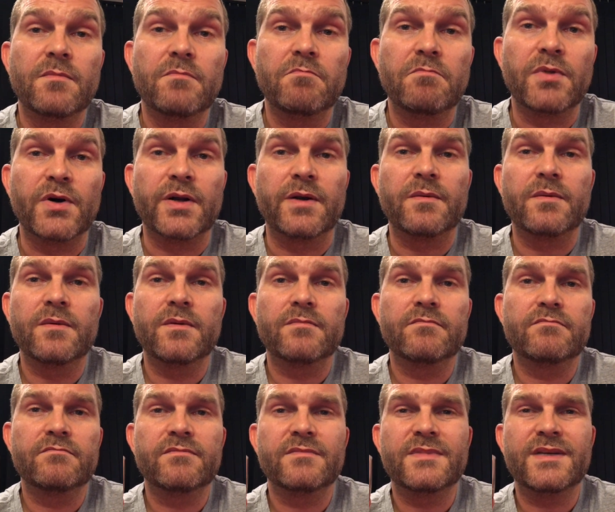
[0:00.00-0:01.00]
but
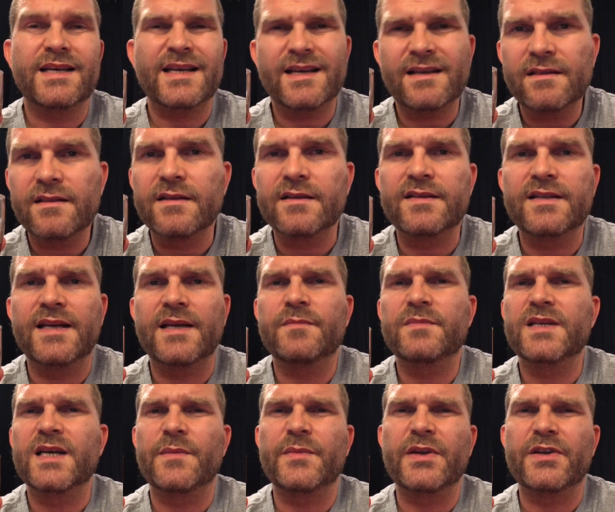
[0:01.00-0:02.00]
at the same
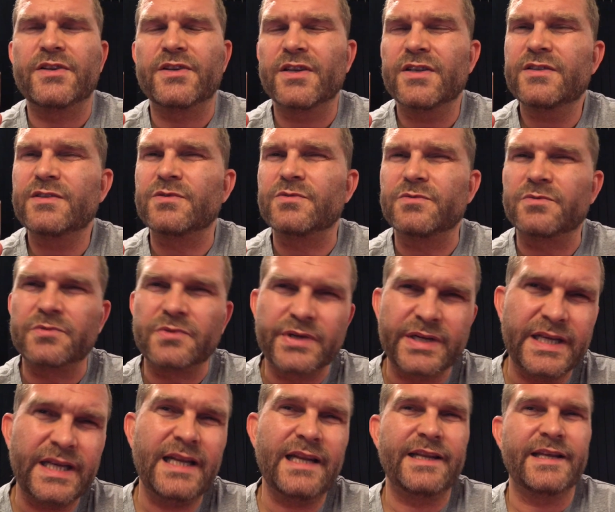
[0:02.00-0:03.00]
time, it doesn't
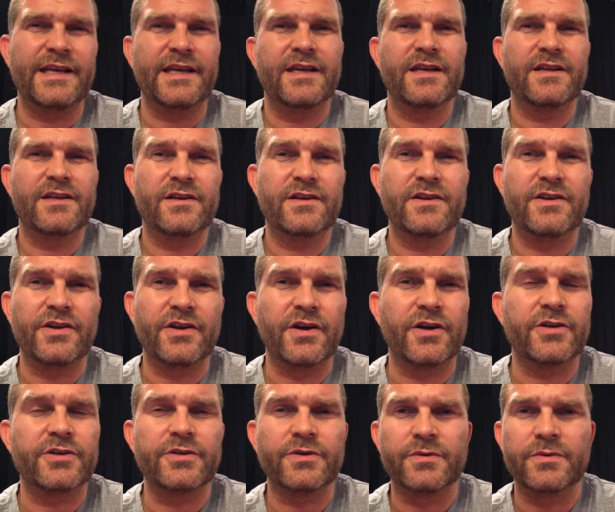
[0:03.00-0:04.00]
really
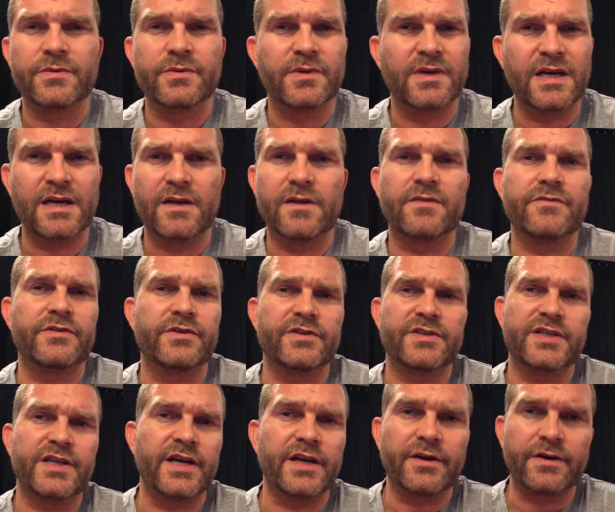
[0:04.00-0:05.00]
knock you out of your
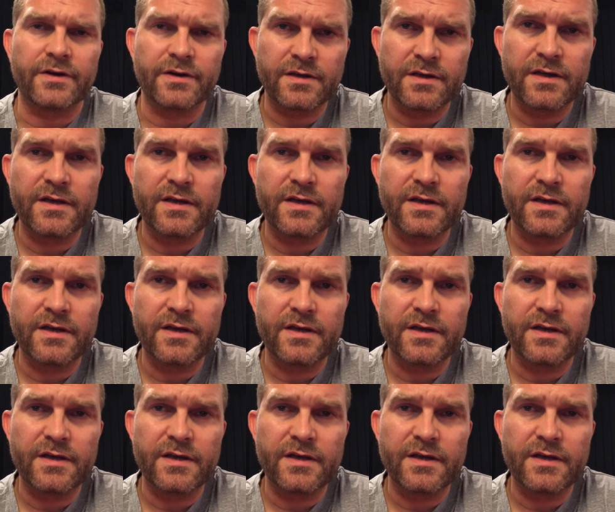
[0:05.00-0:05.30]
chair